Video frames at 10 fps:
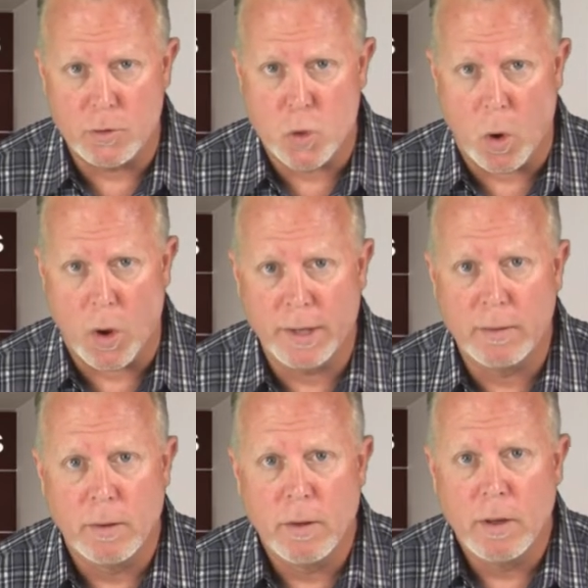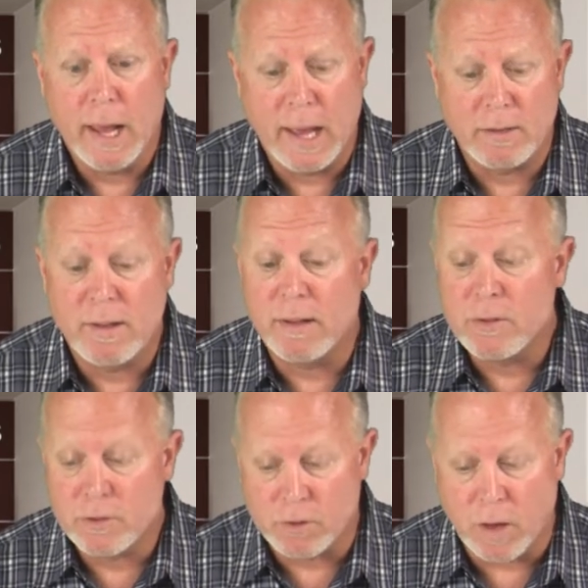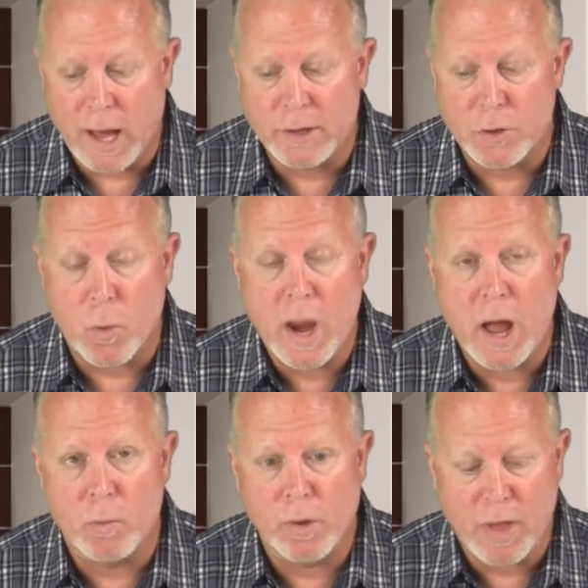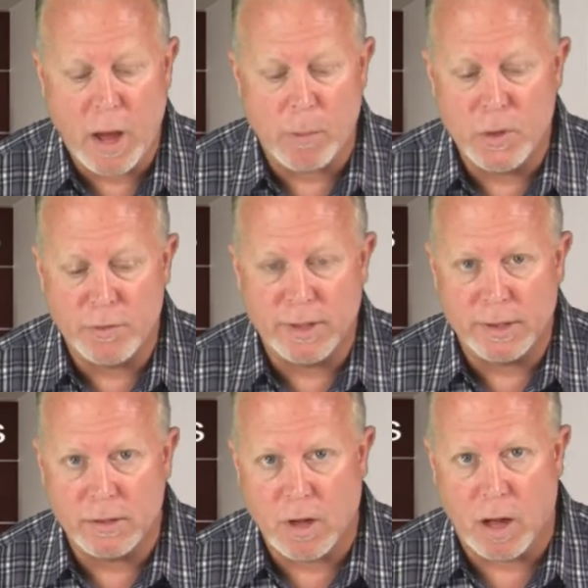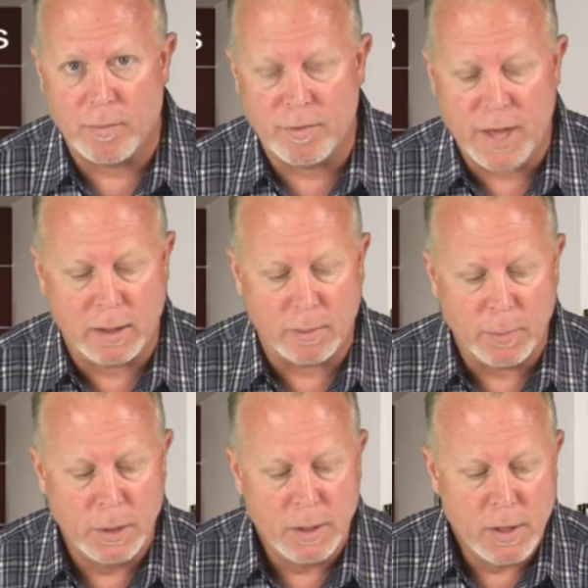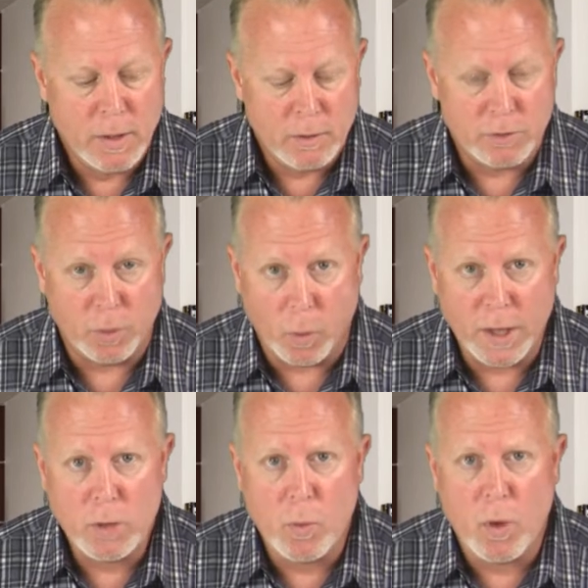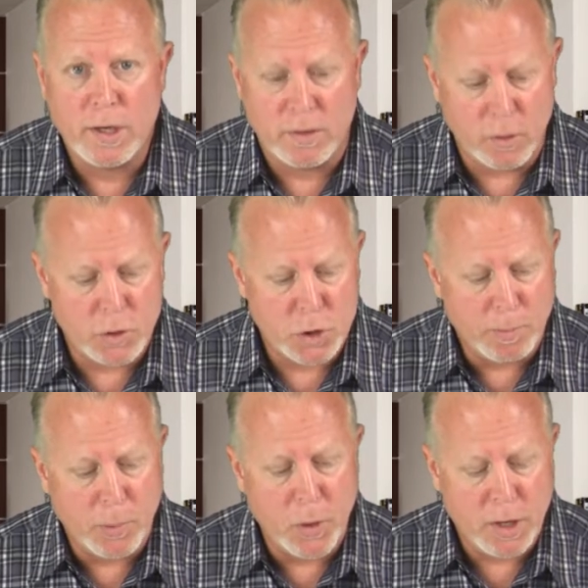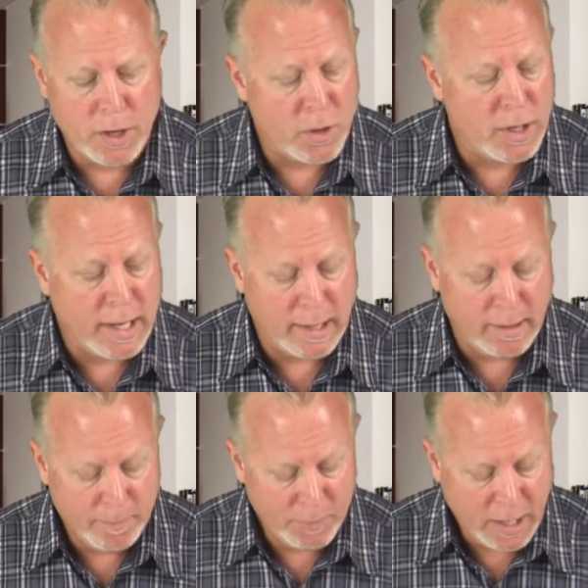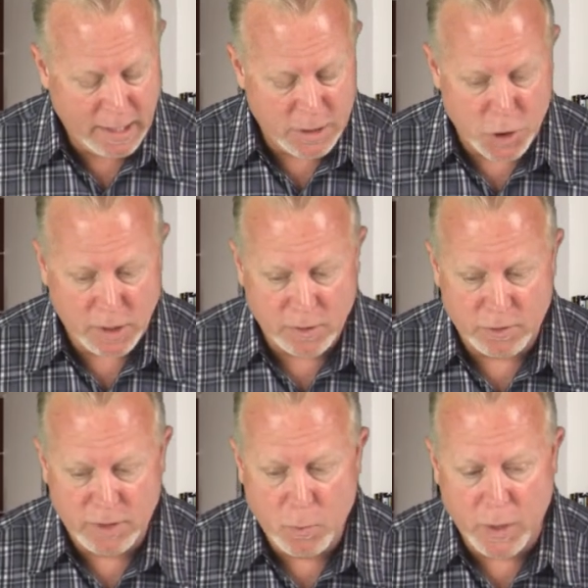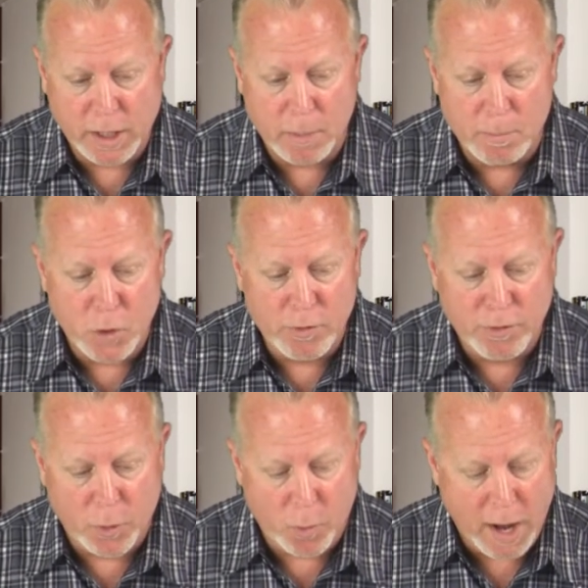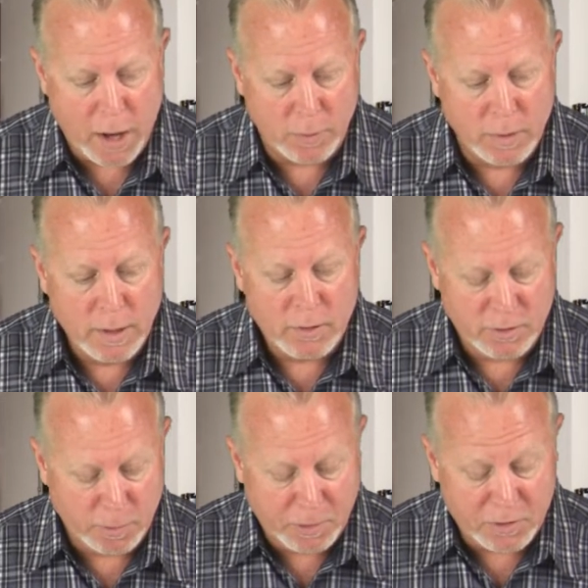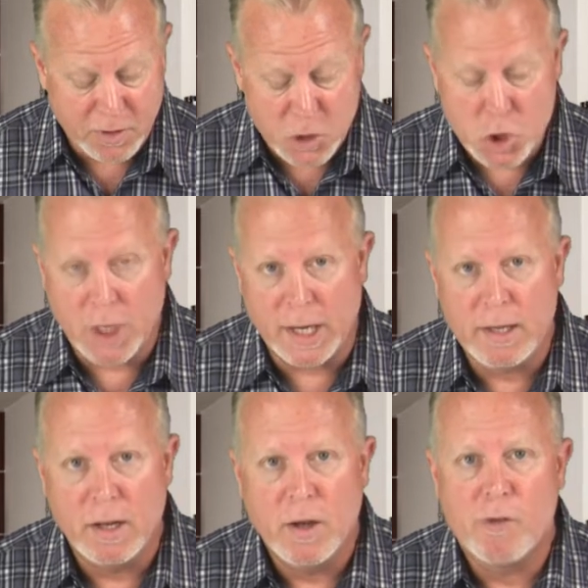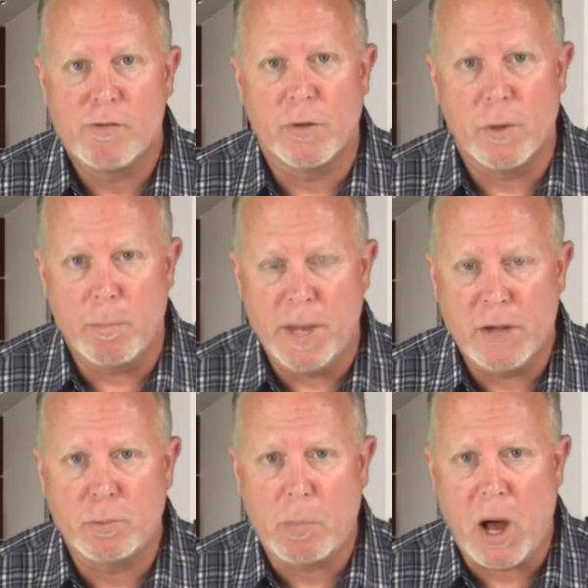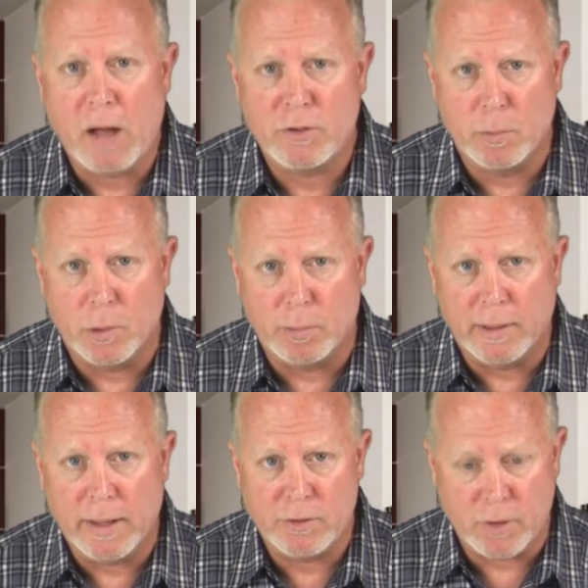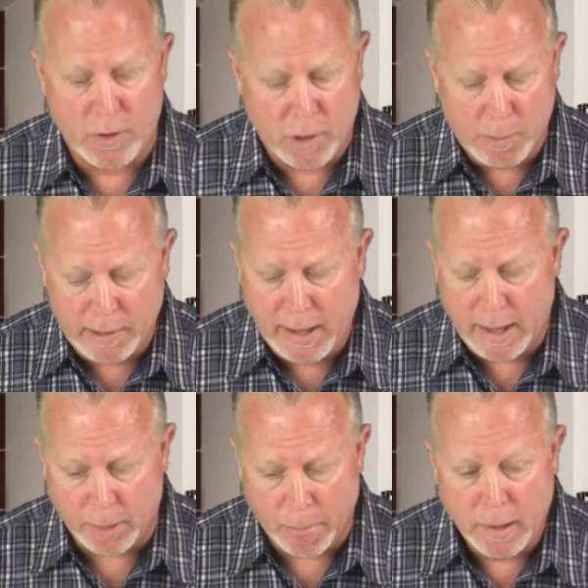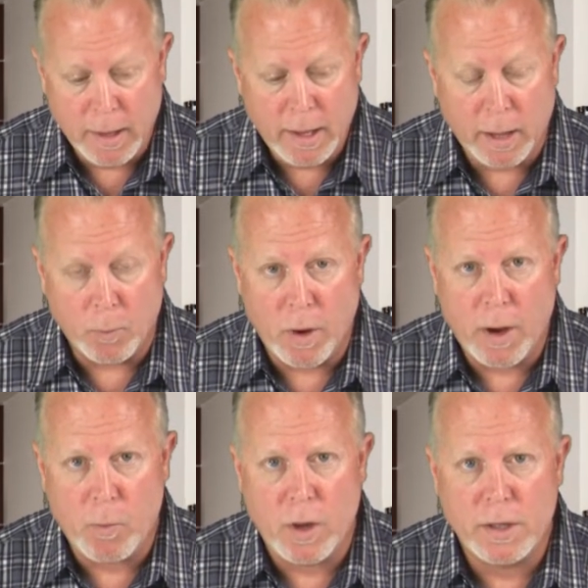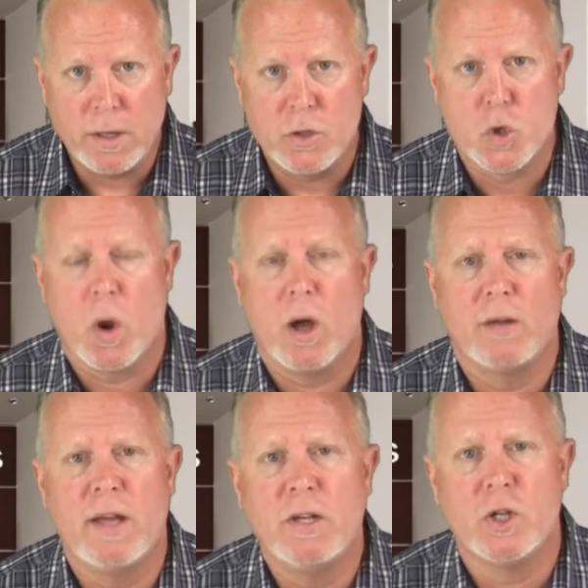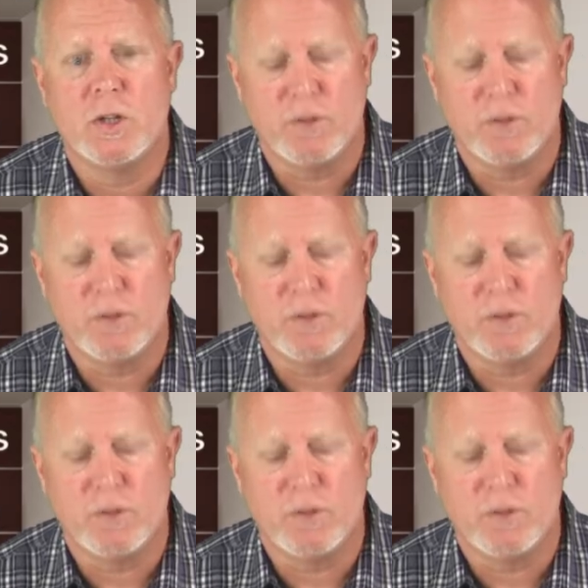drawing and to slide it around without moving the top vellum. So what you want to do is you put it underneath, and as you can see, we can move it around to position it for the best possible place on our plan. And what I want you to draw attention